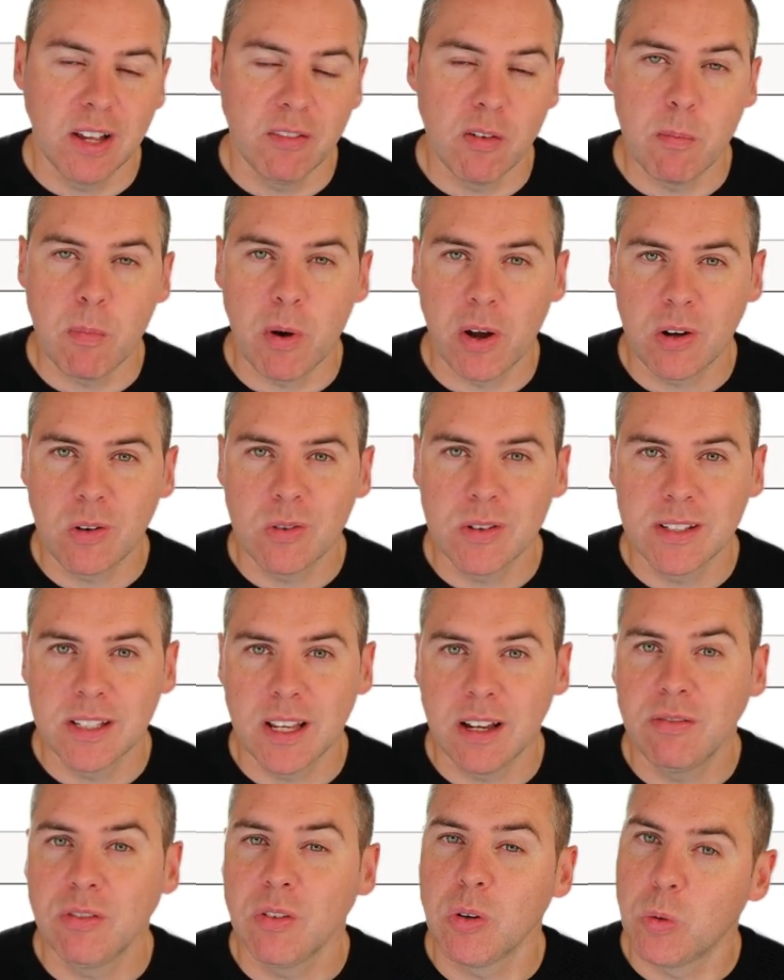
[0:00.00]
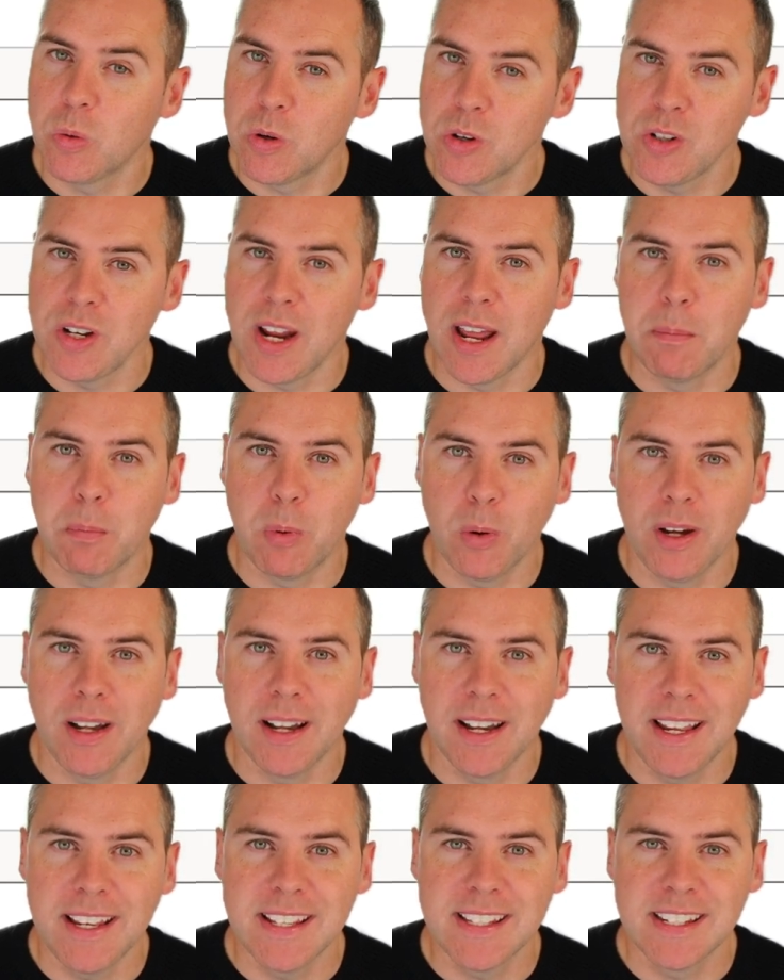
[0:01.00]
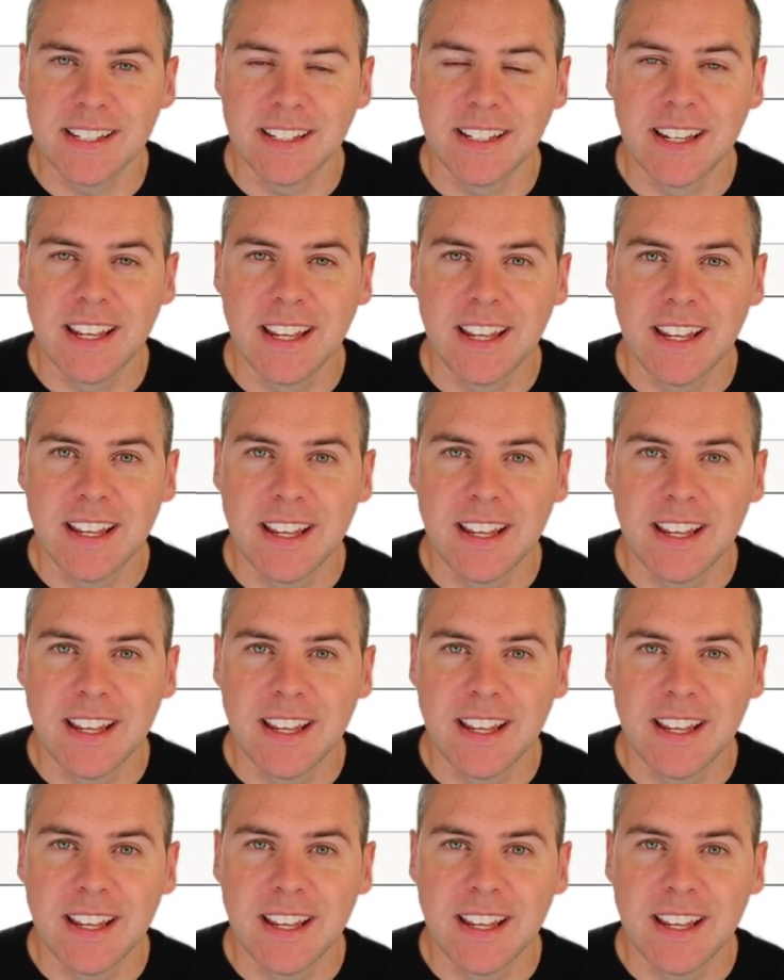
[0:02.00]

of a Microsoft or a SharePoint list.